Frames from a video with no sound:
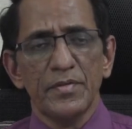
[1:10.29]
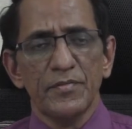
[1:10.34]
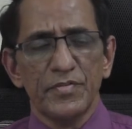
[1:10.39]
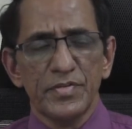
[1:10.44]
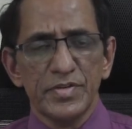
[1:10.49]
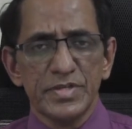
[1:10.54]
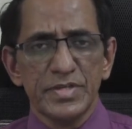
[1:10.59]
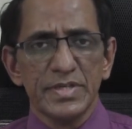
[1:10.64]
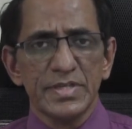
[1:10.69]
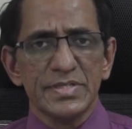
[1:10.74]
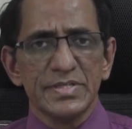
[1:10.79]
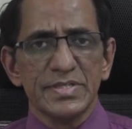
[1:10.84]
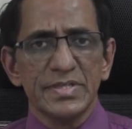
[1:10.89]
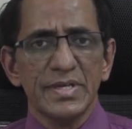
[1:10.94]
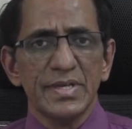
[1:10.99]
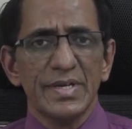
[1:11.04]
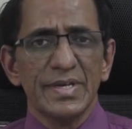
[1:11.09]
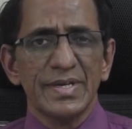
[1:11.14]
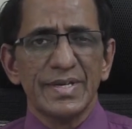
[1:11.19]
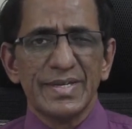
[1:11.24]
Fissures
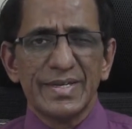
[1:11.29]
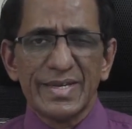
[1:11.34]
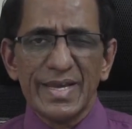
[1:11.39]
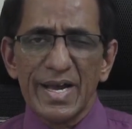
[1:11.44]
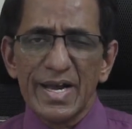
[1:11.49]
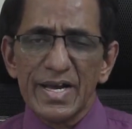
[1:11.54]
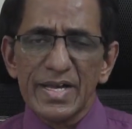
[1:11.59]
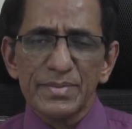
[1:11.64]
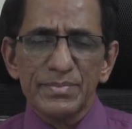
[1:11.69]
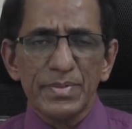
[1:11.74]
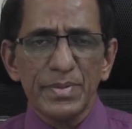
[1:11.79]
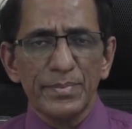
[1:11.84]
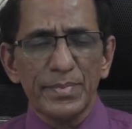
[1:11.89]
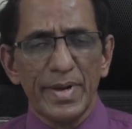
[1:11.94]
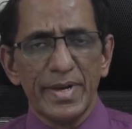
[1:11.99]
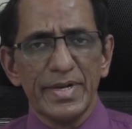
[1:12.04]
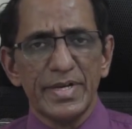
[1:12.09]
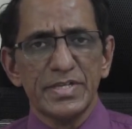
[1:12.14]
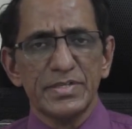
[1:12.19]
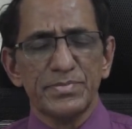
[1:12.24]
can be
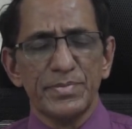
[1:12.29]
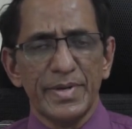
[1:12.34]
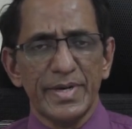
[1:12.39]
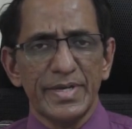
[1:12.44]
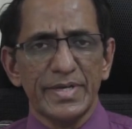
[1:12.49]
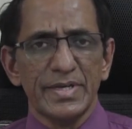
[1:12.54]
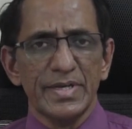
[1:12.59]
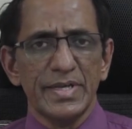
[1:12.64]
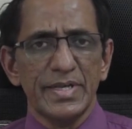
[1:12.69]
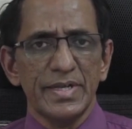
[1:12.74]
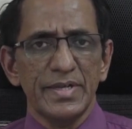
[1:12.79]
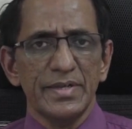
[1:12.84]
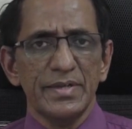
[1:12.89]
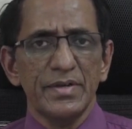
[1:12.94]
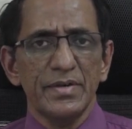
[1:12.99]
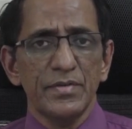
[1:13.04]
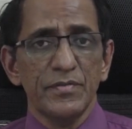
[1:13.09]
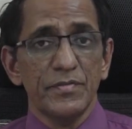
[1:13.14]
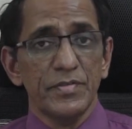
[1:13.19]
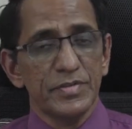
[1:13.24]
managed medically
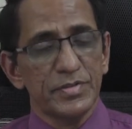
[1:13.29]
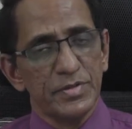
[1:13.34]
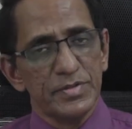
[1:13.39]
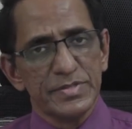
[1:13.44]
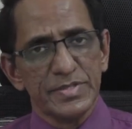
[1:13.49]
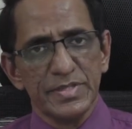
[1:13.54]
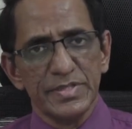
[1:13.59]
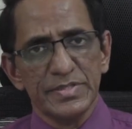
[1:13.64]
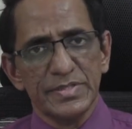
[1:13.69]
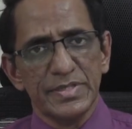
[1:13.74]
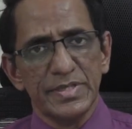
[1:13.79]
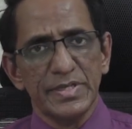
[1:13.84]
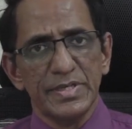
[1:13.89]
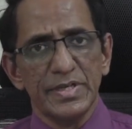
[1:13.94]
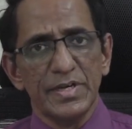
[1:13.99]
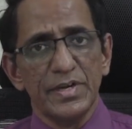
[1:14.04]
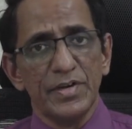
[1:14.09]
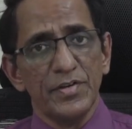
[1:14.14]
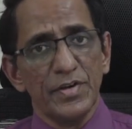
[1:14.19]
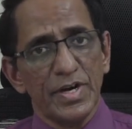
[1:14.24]
without surgery
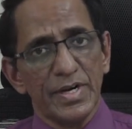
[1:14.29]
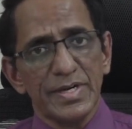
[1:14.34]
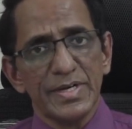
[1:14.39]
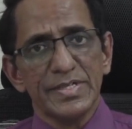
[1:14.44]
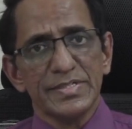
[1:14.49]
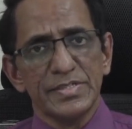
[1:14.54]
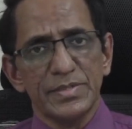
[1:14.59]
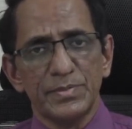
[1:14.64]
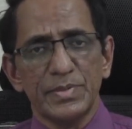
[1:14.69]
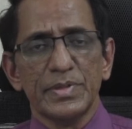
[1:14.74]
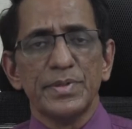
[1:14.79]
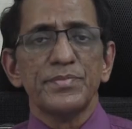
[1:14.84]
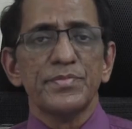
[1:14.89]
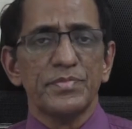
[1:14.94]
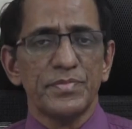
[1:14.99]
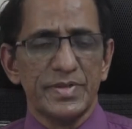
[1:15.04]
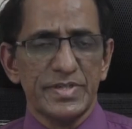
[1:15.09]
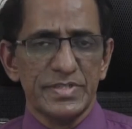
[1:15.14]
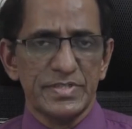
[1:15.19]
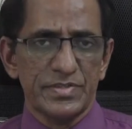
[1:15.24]
unless it becomes
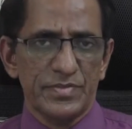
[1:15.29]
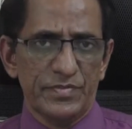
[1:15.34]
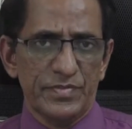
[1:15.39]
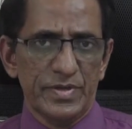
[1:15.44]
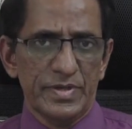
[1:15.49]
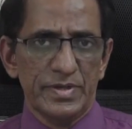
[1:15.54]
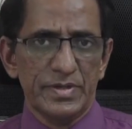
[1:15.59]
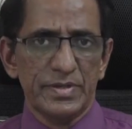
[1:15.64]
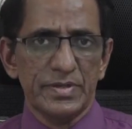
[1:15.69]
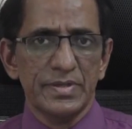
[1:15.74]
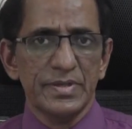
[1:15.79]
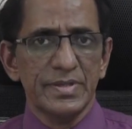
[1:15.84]
very severe.